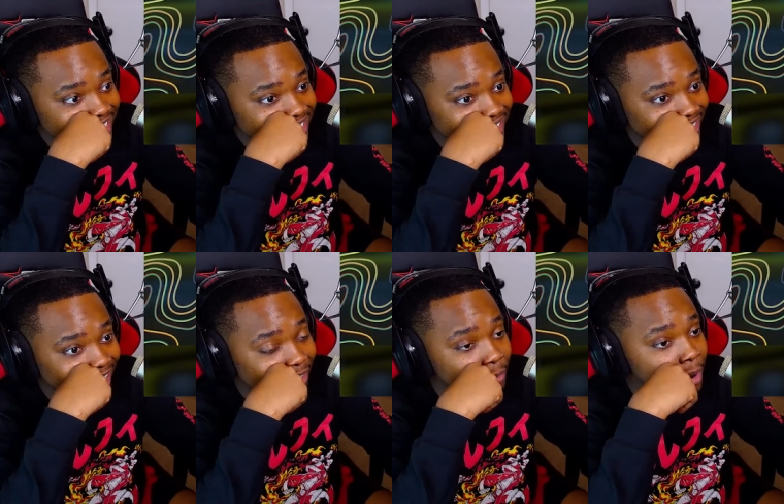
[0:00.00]
See,
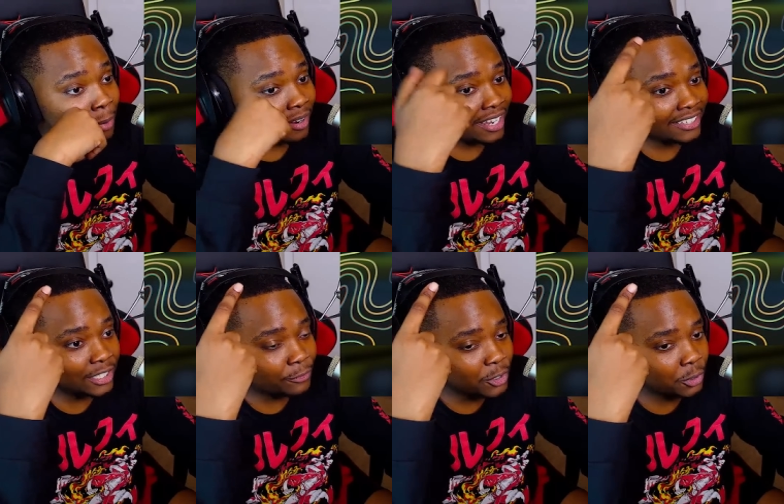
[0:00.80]
I remember like this
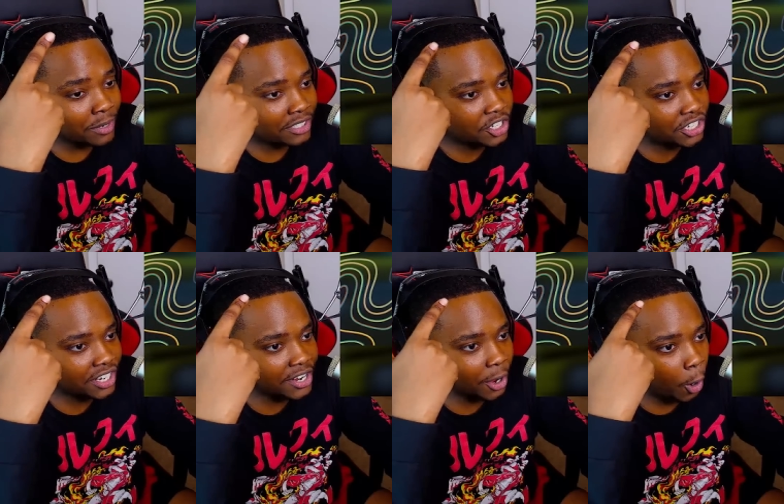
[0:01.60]
futuristic shit
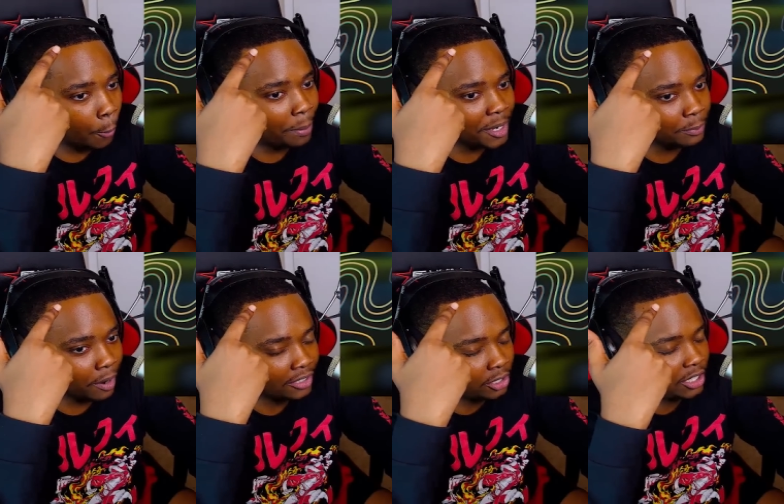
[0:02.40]
in the openings, but
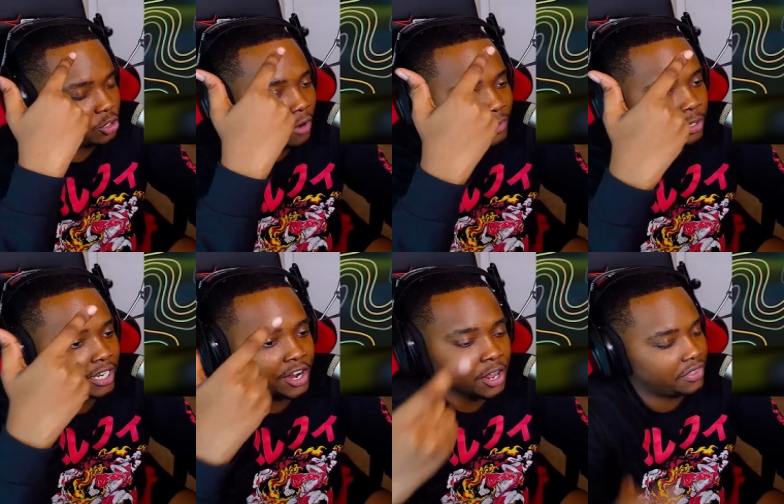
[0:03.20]
I thought they traveled to like
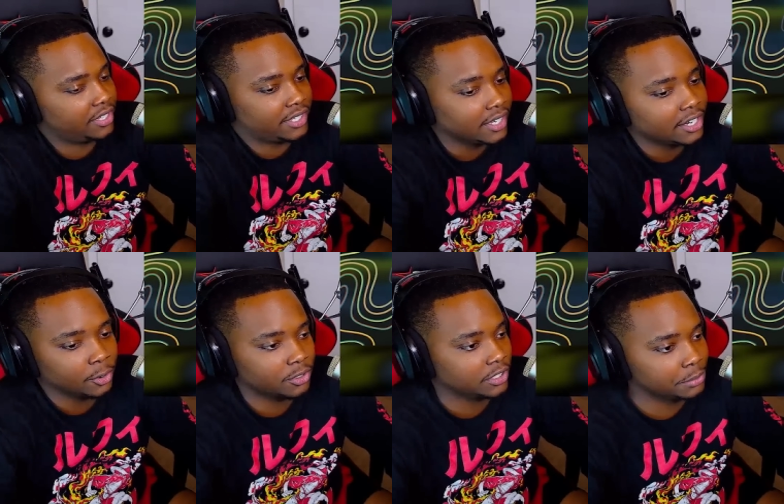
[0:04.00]
another city or some